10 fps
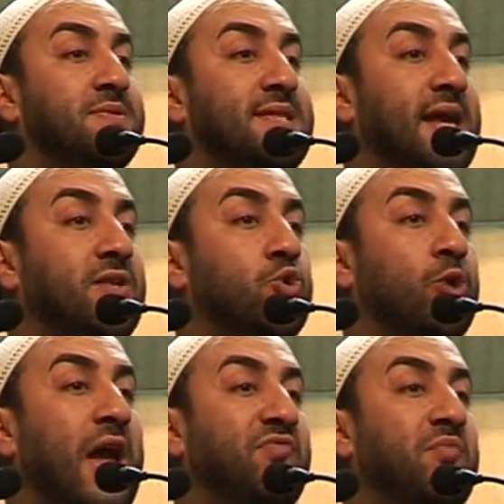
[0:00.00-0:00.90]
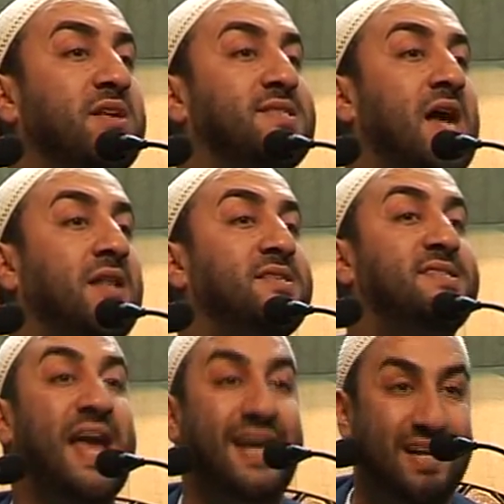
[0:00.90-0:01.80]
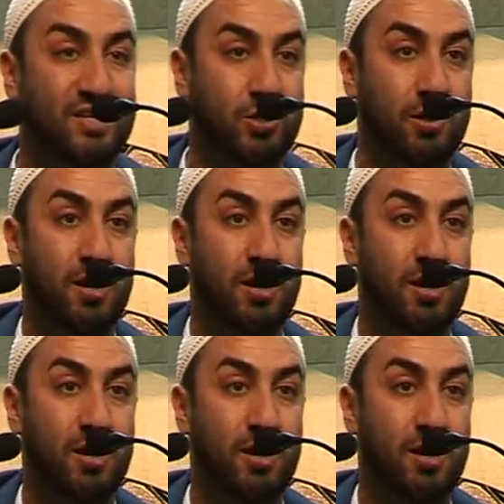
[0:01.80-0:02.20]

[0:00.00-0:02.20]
Sindh who gave him the son Zayd.